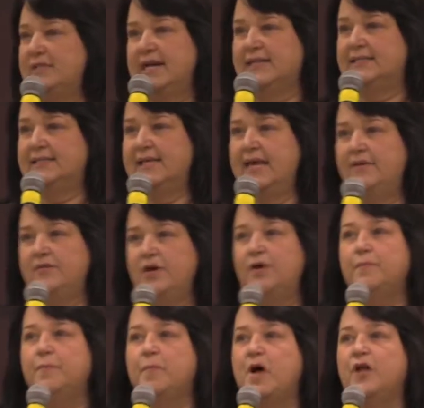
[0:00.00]
got saved
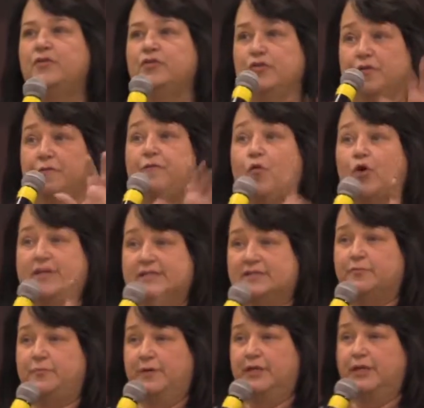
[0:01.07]
under the voice
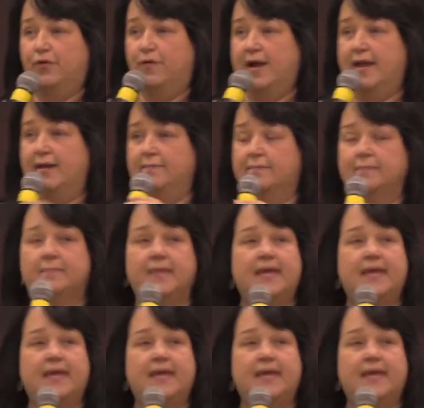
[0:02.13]
of Billy Graham.